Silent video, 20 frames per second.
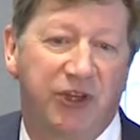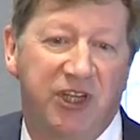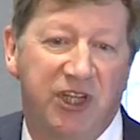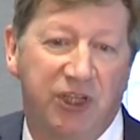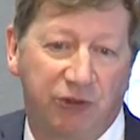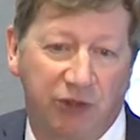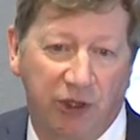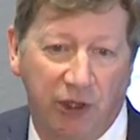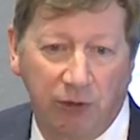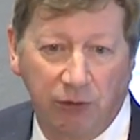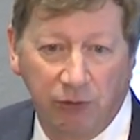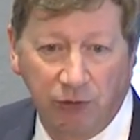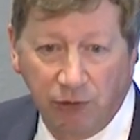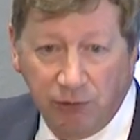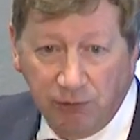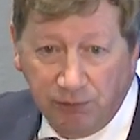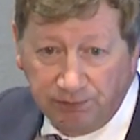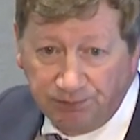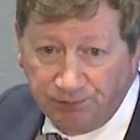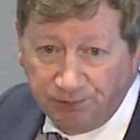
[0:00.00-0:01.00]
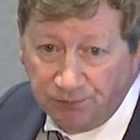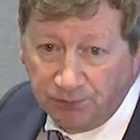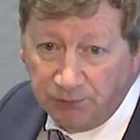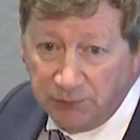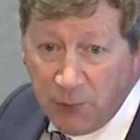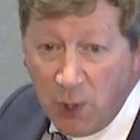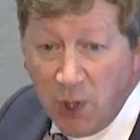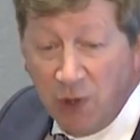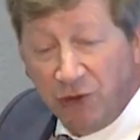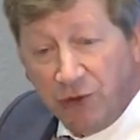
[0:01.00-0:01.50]
T cells.
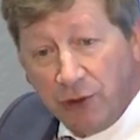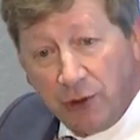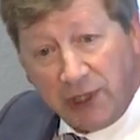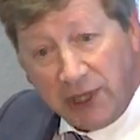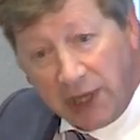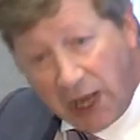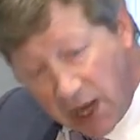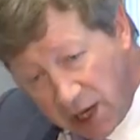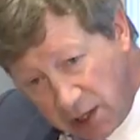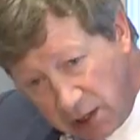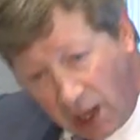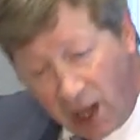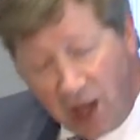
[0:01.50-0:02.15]
So again,